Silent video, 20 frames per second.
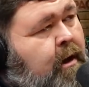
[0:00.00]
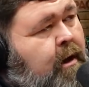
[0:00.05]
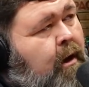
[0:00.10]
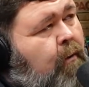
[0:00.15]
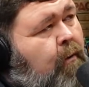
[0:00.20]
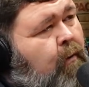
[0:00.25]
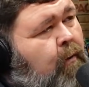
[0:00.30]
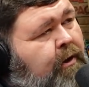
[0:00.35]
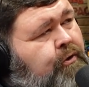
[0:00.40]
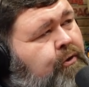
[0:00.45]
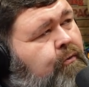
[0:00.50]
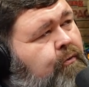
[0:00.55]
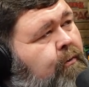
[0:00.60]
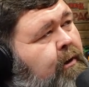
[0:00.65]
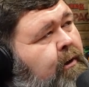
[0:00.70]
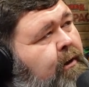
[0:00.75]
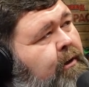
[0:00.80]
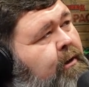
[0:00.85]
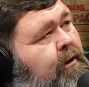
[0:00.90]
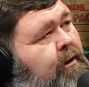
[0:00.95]
we
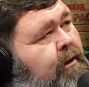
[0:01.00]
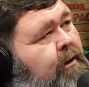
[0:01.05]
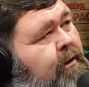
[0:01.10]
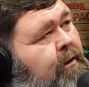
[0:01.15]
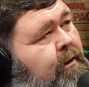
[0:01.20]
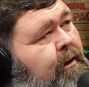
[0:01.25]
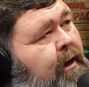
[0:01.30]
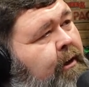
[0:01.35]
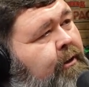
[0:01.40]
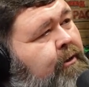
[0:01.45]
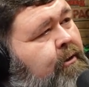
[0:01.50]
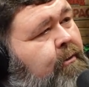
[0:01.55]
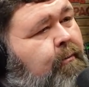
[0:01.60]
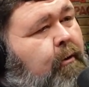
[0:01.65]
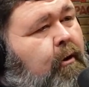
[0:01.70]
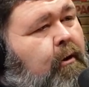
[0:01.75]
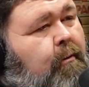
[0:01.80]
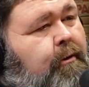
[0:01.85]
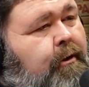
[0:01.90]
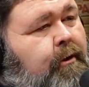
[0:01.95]
joined the National
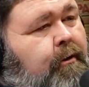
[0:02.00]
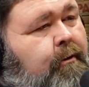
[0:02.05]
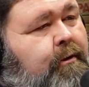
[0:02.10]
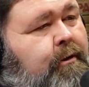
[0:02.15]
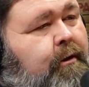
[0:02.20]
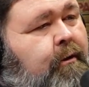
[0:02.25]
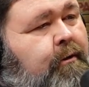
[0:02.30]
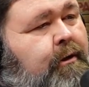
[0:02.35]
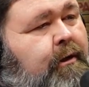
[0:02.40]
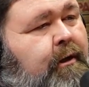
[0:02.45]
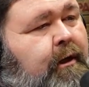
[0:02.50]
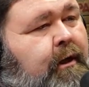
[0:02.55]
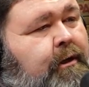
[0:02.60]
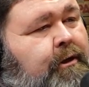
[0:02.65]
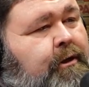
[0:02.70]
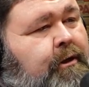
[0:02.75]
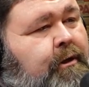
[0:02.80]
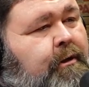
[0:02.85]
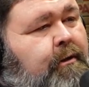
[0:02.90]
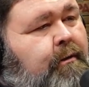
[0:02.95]
Barbecue
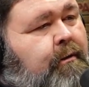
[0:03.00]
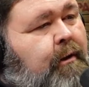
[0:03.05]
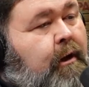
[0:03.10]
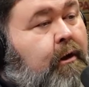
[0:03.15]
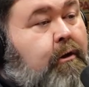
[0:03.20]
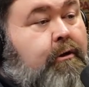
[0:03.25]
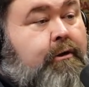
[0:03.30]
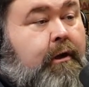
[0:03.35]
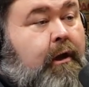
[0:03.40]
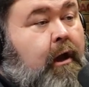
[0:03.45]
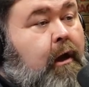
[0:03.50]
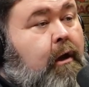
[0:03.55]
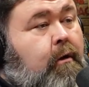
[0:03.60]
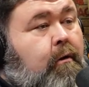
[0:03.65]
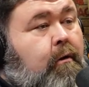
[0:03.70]
Association years ago.